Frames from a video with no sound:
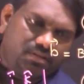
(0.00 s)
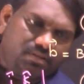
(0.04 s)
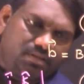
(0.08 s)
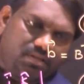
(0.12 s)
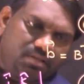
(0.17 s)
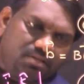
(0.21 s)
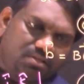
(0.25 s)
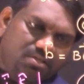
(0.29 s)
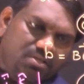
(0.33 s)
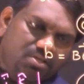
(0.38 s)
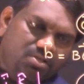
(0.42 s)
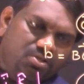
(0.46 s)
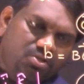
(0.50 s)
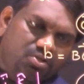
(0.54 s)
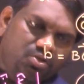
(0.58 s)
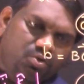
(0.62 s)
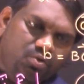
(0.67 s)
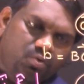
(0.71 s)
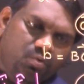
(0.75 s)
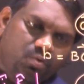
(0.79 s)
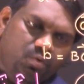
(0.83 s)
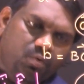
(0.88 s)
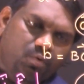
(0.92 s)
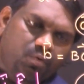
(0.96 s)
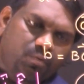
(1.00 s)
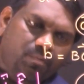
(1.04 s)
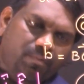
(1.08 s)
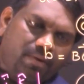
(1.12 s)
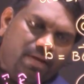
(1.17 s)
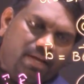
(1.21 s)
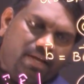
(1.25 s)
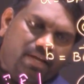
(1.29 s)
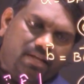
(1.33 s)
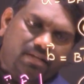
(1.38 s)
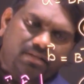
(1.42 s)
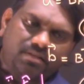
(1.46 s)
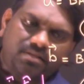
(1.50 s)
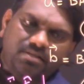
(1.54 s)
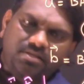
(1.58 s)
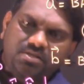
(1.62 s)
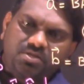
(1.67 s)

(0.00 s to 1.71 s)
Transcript: this is 2, man,